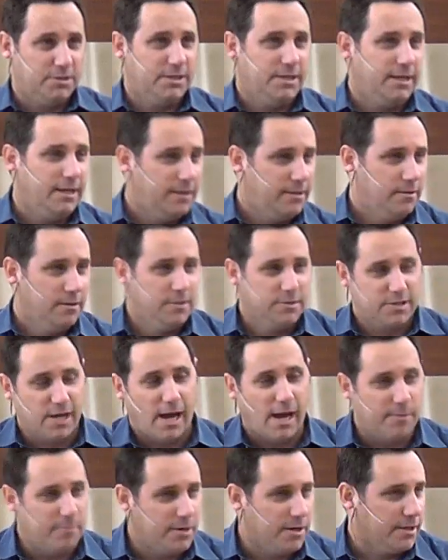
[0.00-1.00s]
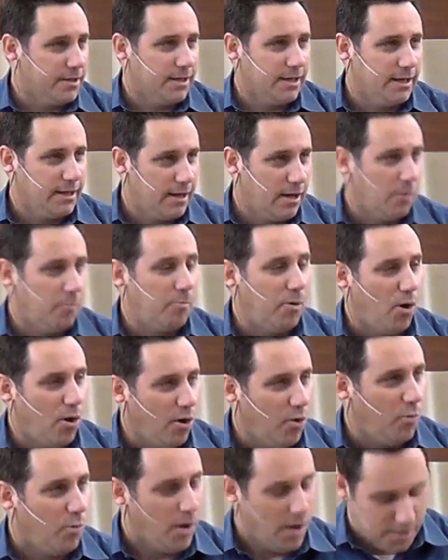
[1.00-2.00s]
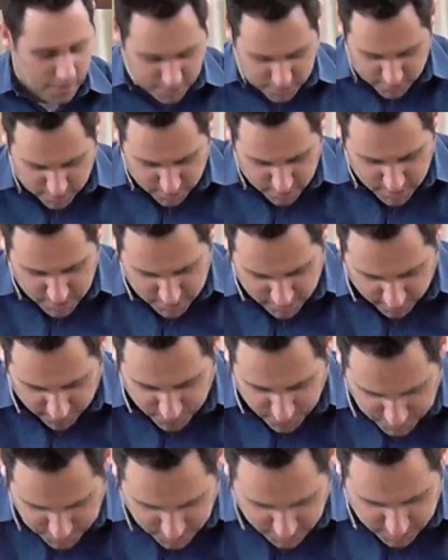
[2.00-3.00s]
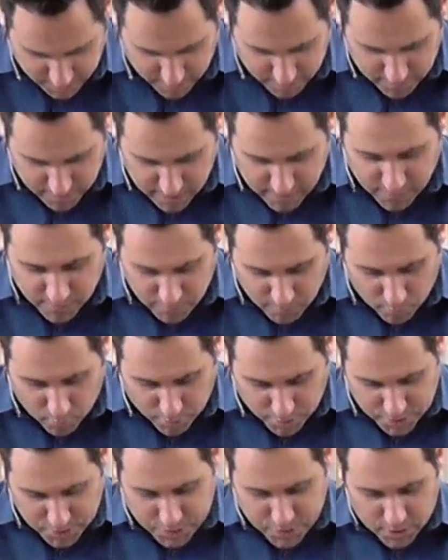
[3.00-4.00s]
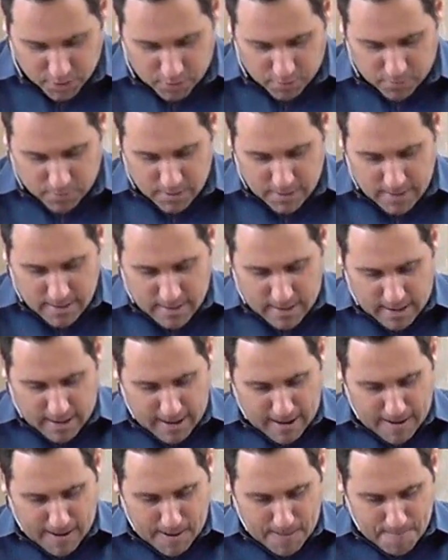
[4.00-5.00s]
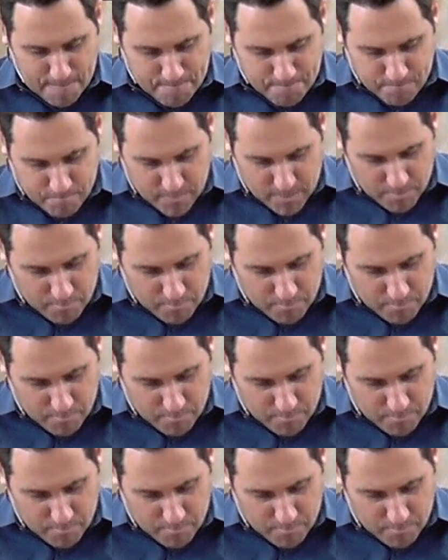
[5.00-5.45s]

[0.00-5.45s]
see time and again how Paul wanted to, to visit them even more so. Um,